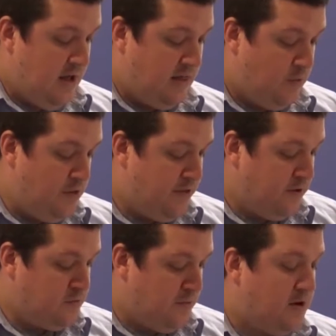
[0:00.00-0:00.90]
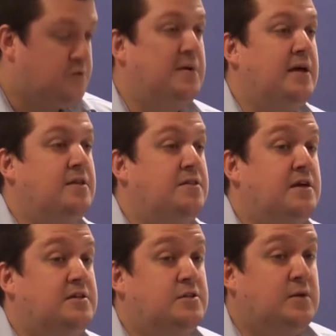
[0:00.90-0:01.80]
and the 1,000 marks paid in
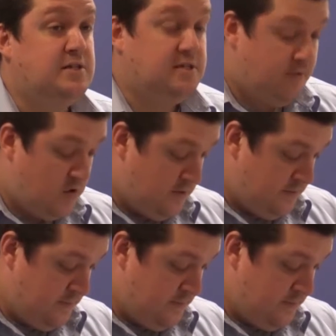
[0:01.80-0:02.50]
1327.